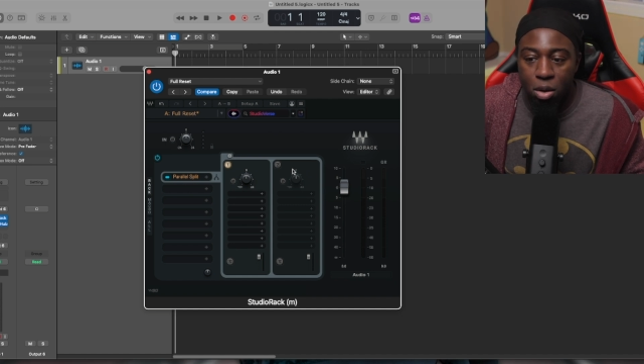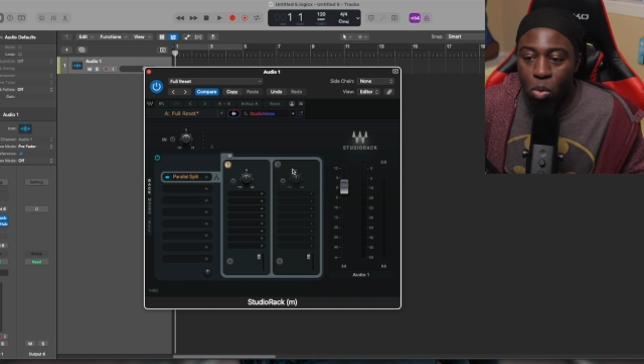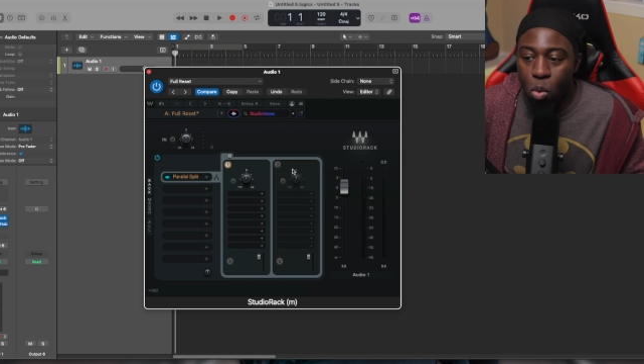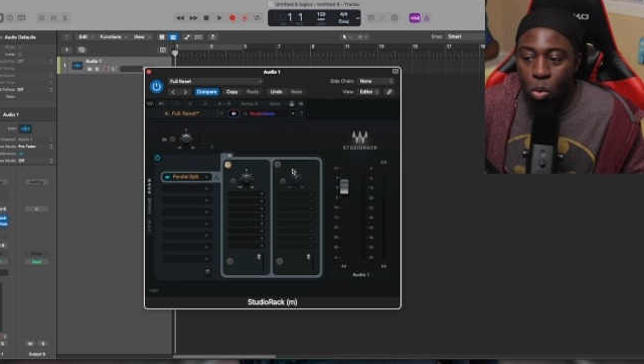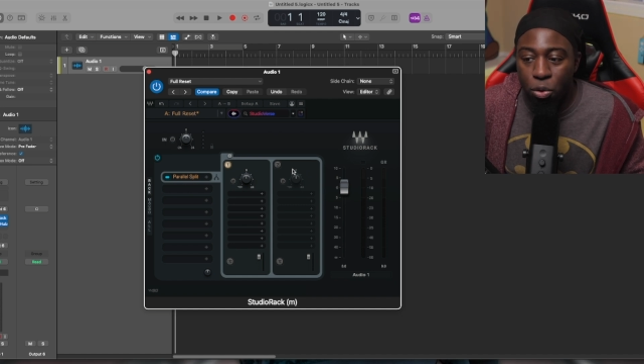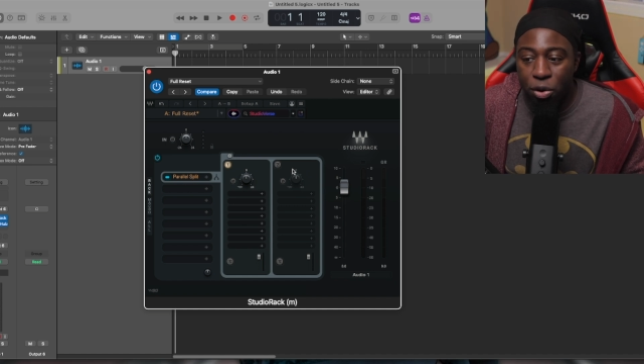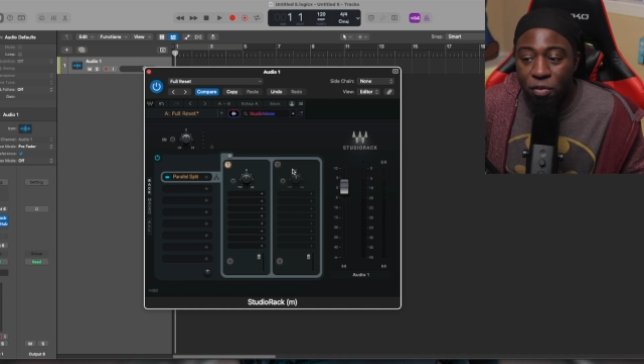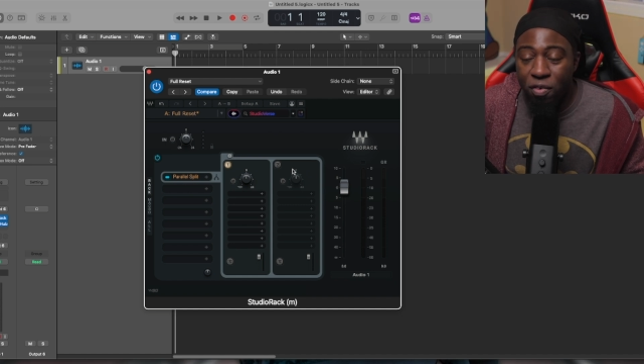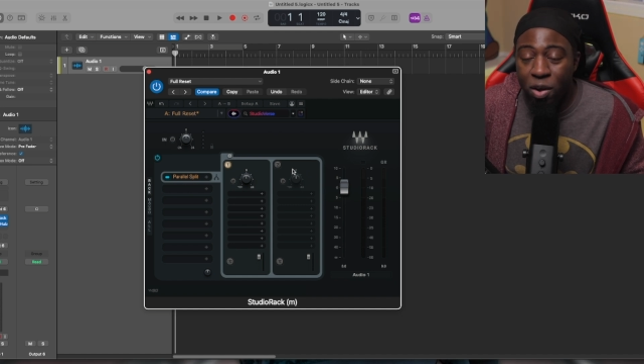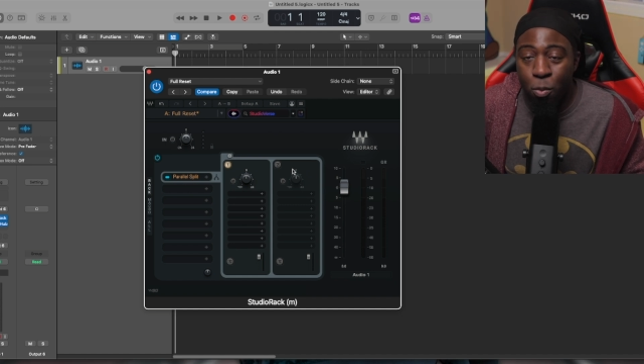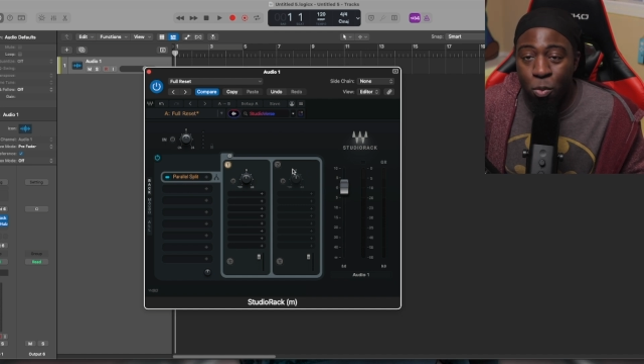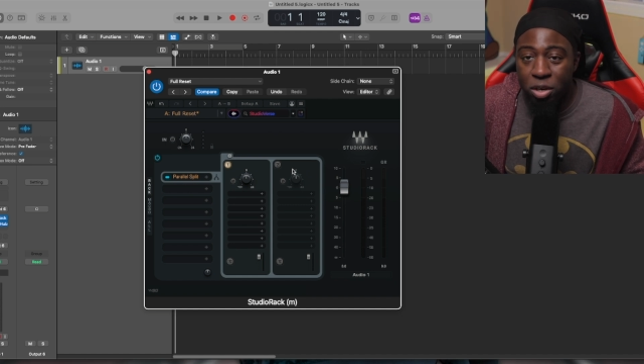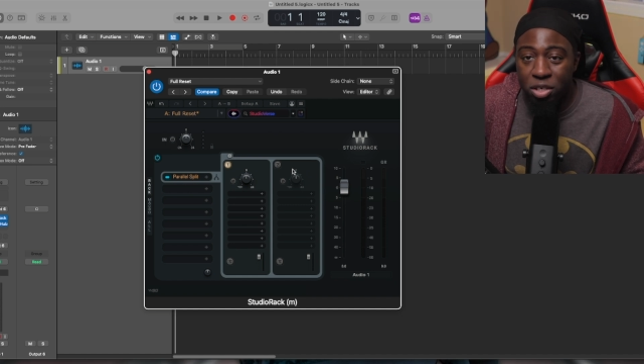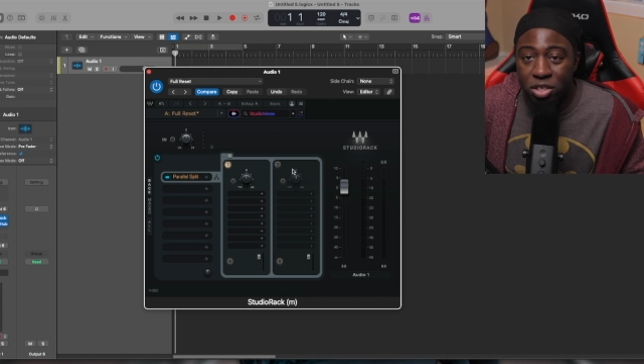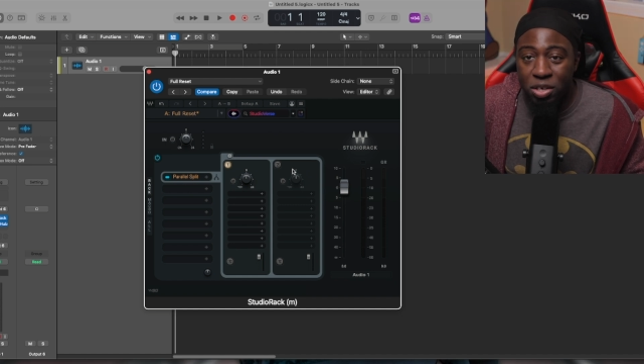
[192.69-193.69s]
or if I
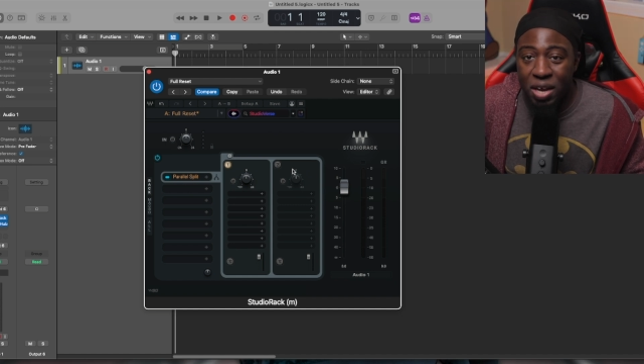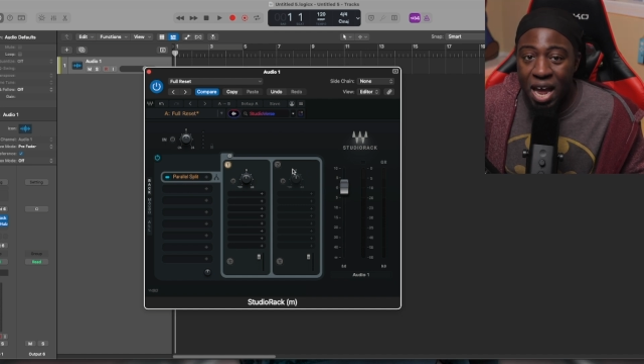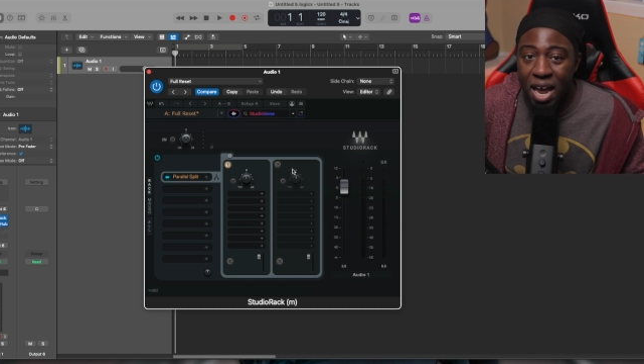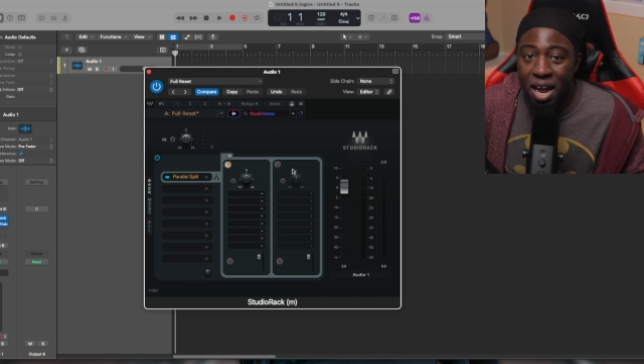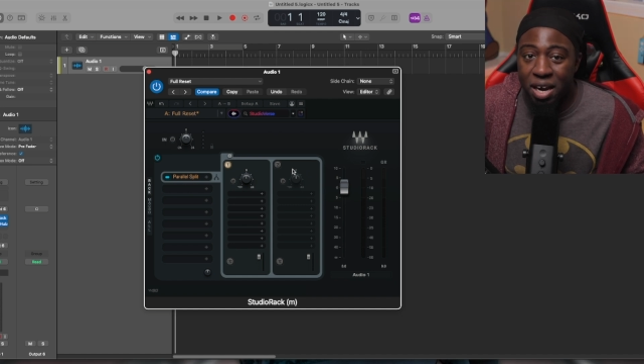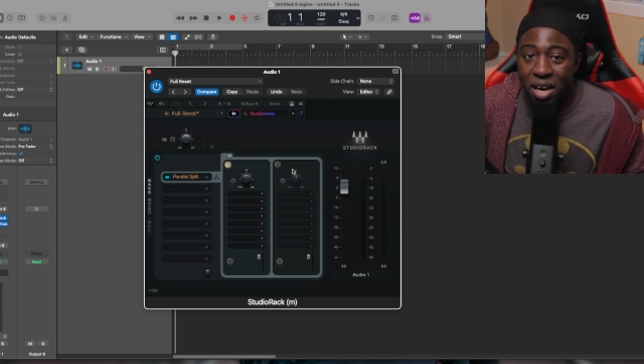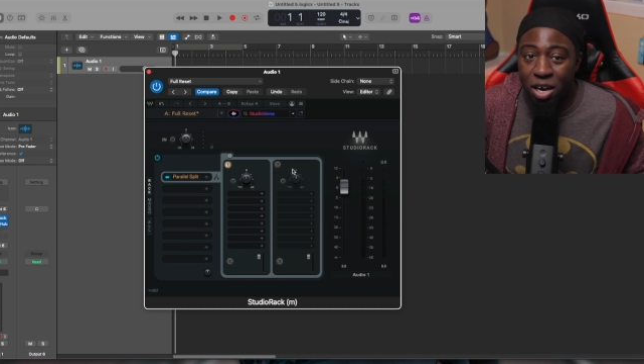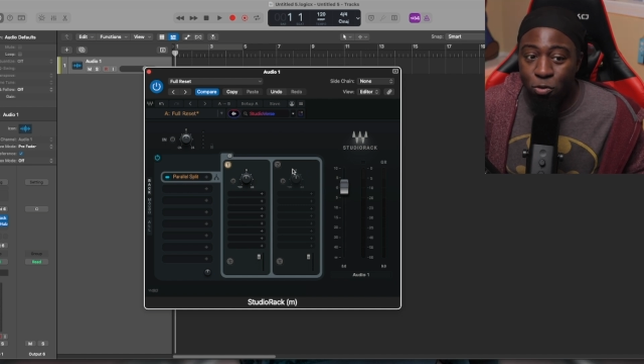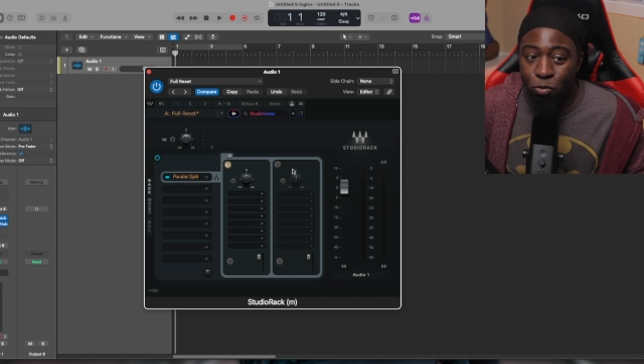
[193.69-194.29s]
wanted to add a